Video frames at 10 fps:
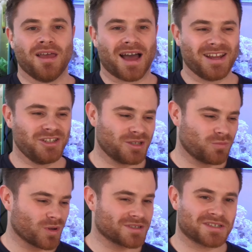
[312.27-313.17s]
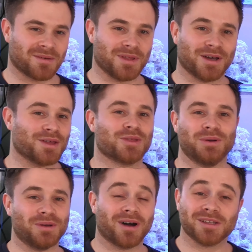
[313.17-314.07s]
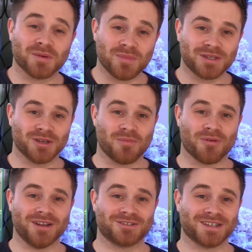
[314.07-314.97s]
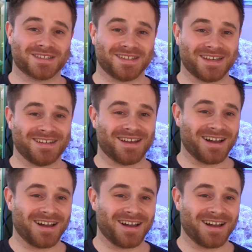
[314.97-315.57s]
and it just wasn't something that I thought you guys would be super interested in,